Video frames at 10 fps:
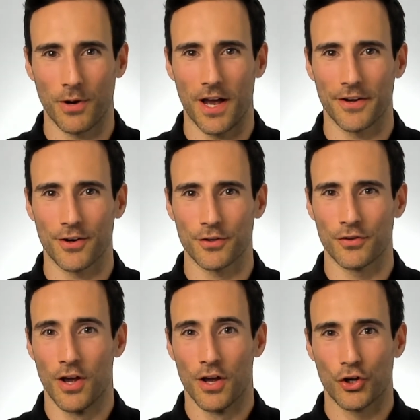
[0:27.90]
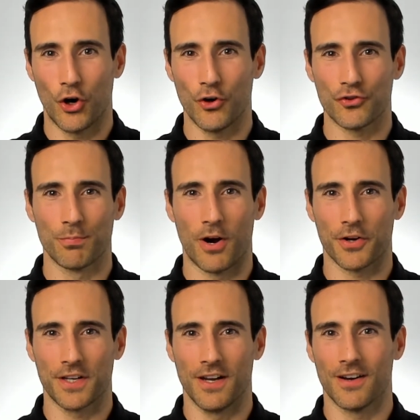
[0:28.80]
Riders, Coach
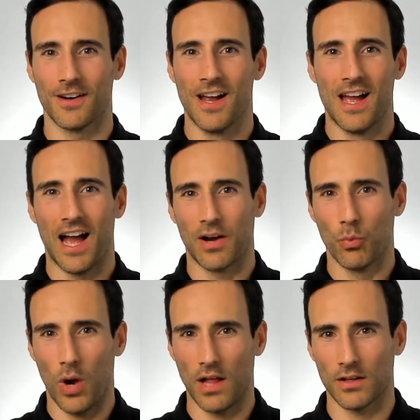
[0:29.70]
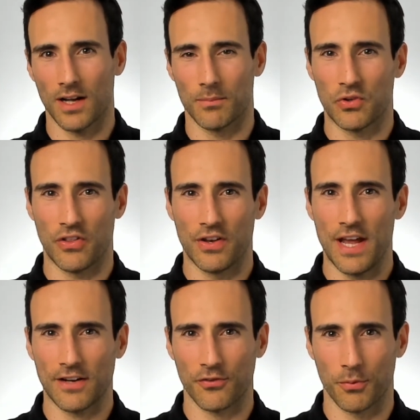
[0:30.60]
Mark here, and welcome to the
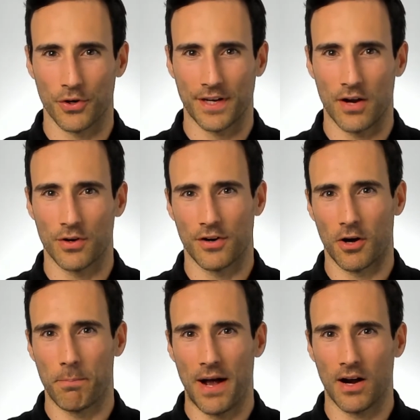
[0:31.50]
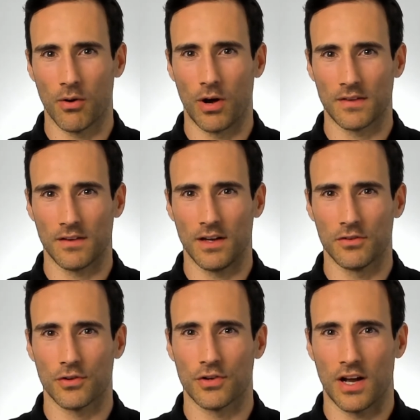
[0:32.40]
next workout in our Power Watts
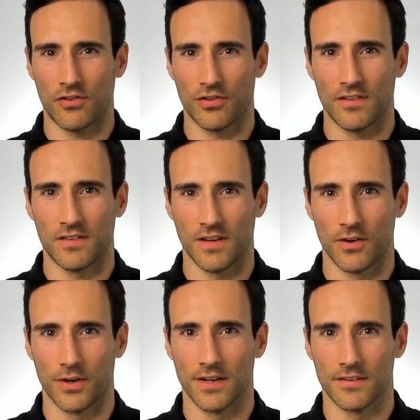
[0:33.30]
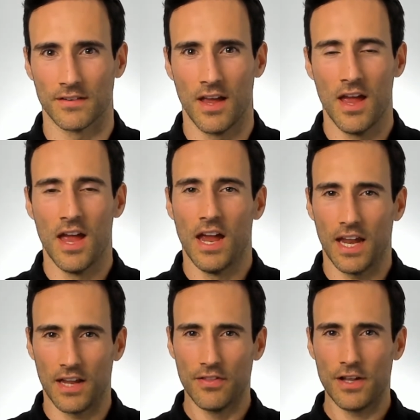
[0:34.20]
introduction series.
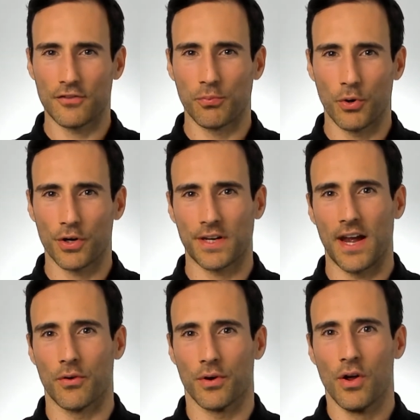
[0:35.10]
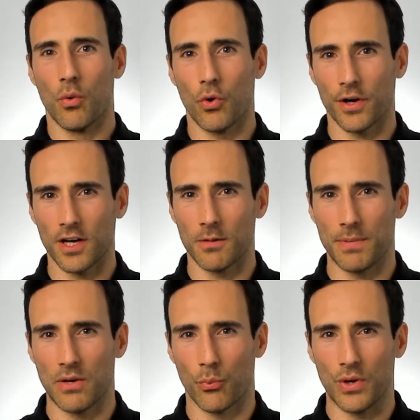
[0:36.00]
In this workout, we're going to
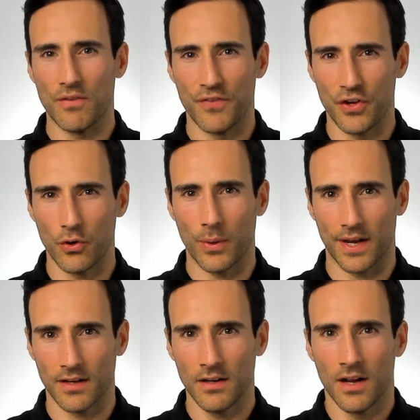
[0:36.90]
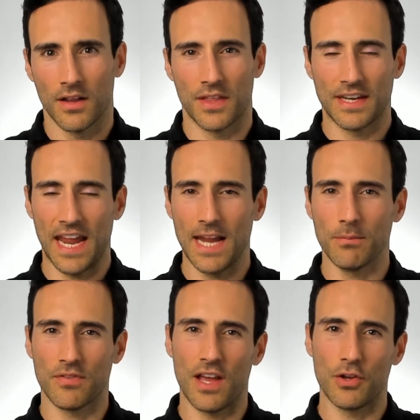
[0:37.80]
be reviewing the
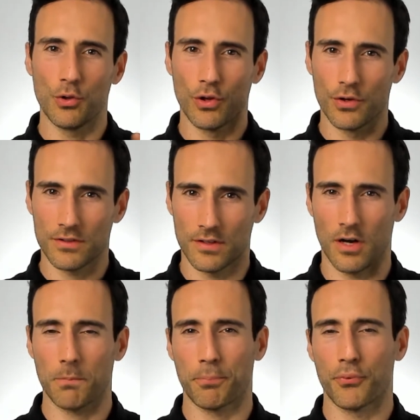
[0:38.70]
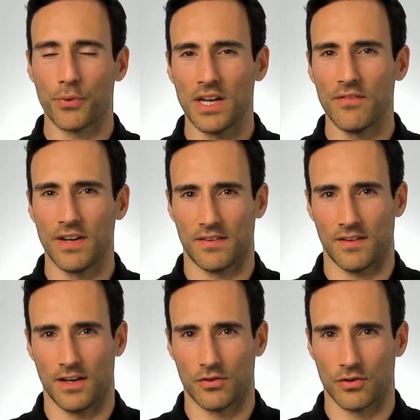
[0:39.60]
games that you learned in our previous
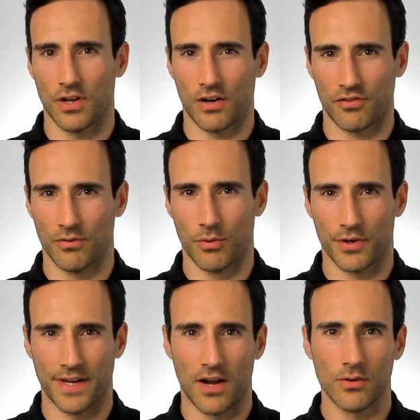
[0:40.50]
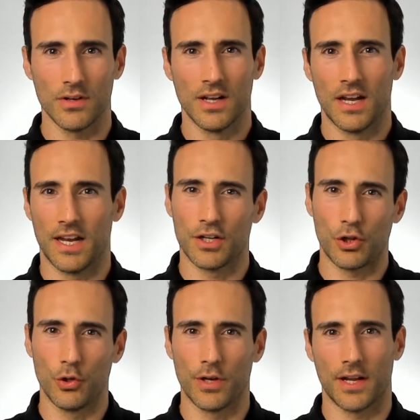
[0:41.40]
introduction workout,
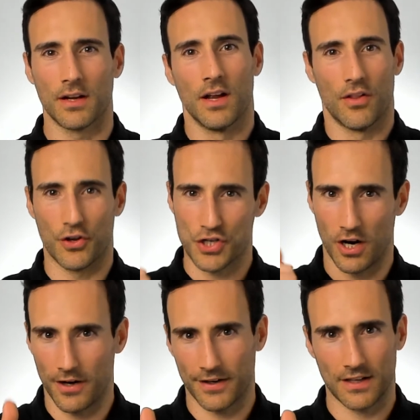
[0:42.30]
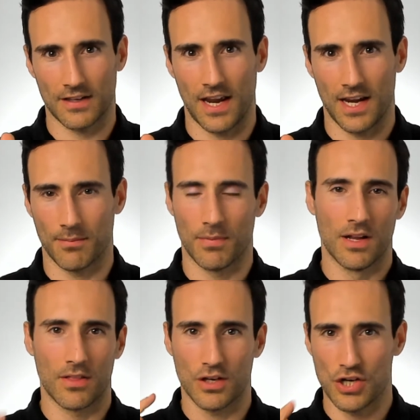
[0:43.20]
including the target game,
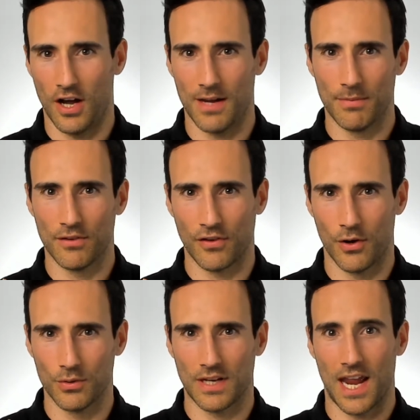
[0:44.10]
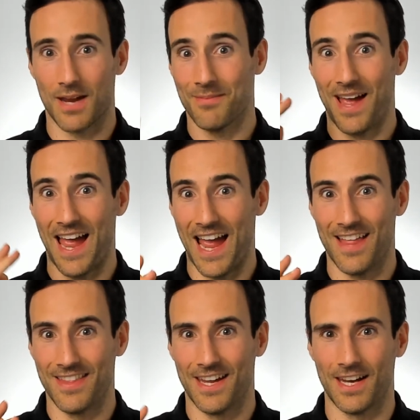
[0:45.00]
the time and zone game, and
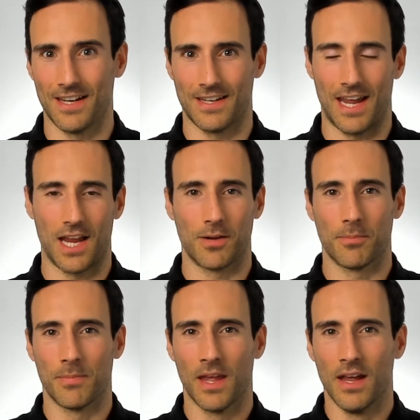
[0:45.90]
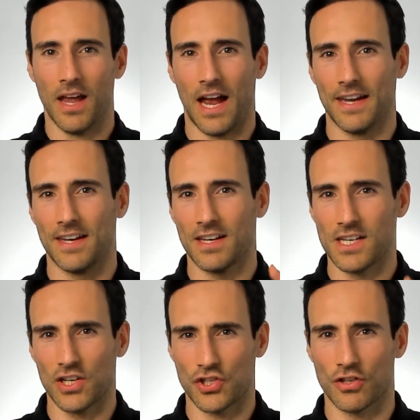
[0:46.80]
the hidden game. And in
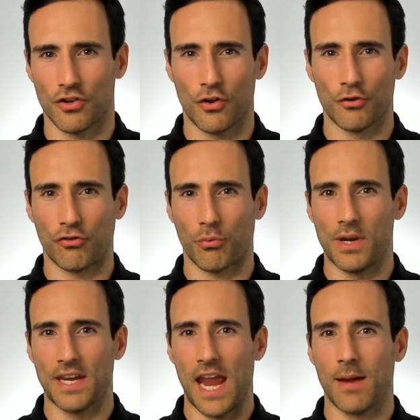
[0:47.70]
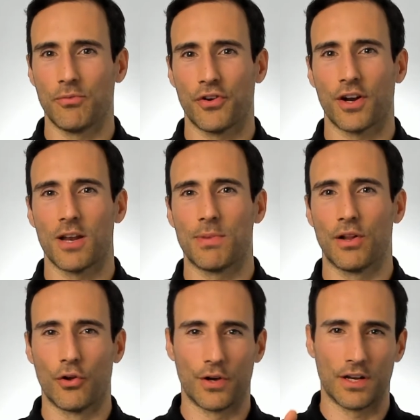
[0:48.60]
addition to those three games, you're going to be
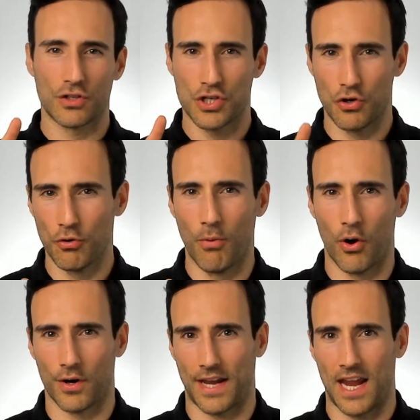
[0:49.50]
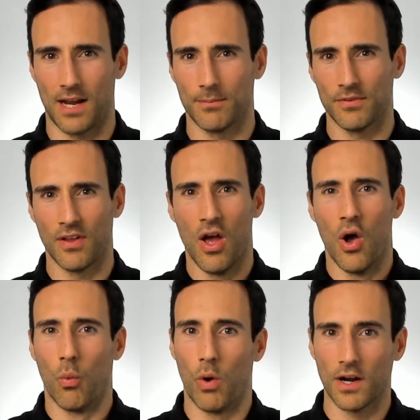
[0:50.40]
learning two more games,
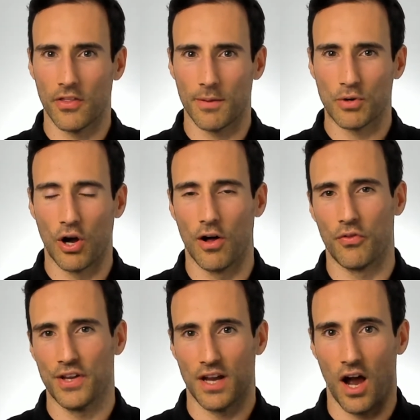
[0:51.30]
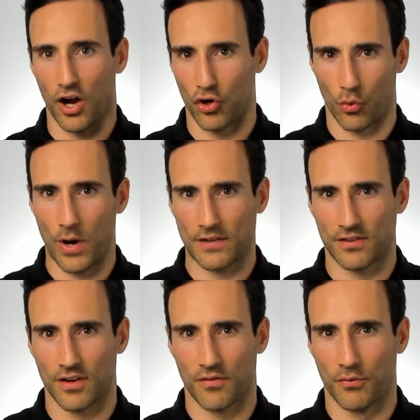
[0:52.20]
one of them called the
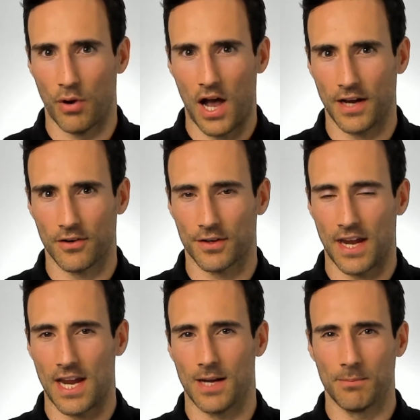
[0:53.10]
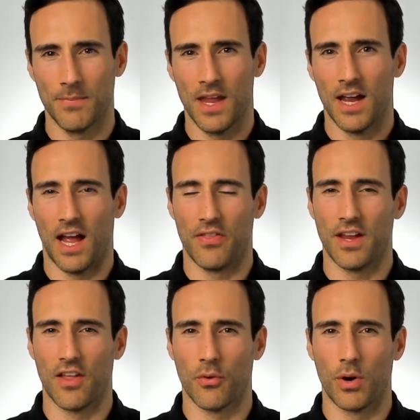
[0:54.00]
aggressive rider game, and the
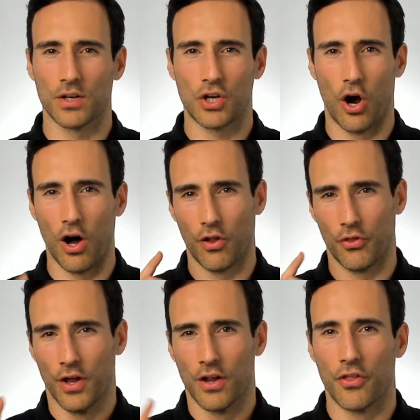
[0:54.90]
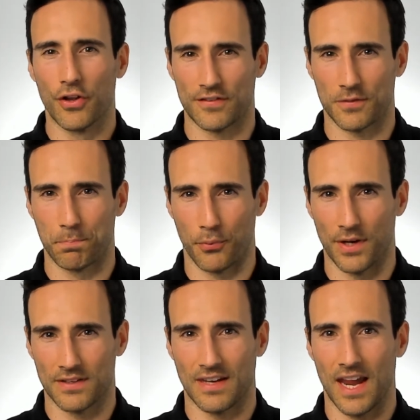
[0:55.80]
other one called the
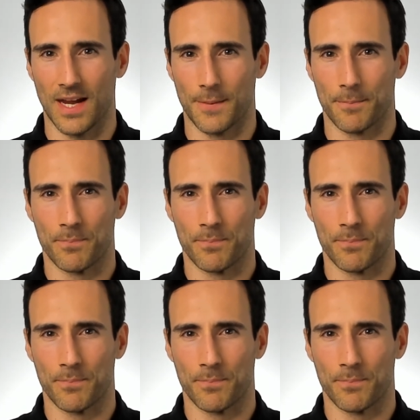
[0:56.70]
sprint game.